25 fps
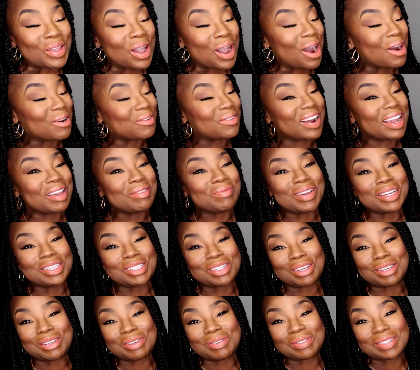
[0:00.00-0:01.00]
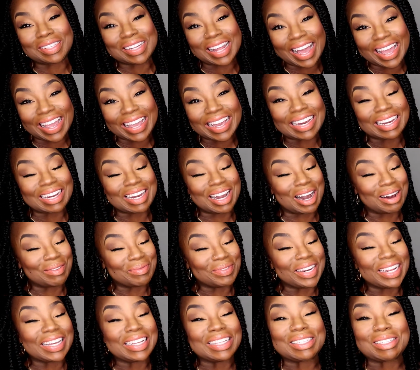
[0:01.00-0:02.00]
All right, make sure you like,
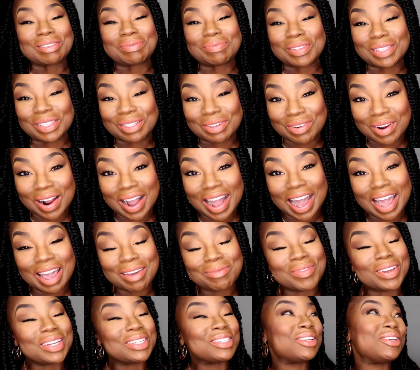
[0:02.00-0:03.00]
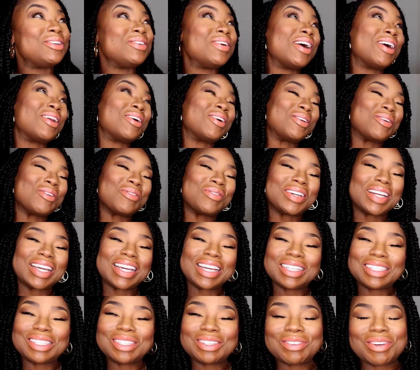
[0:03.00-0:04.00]
comment, and subscribe. Make sure you head on over to
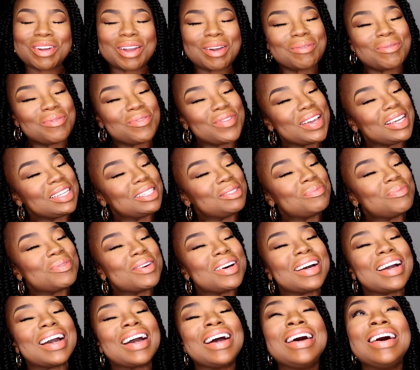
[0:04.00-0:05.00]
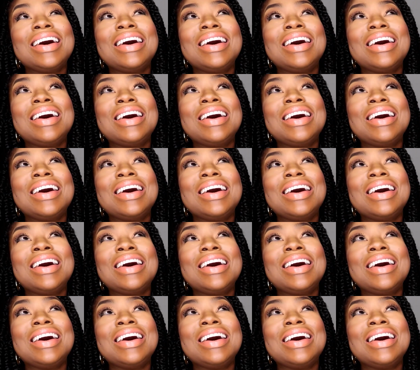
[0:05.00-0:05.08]
Instagram, Facebook,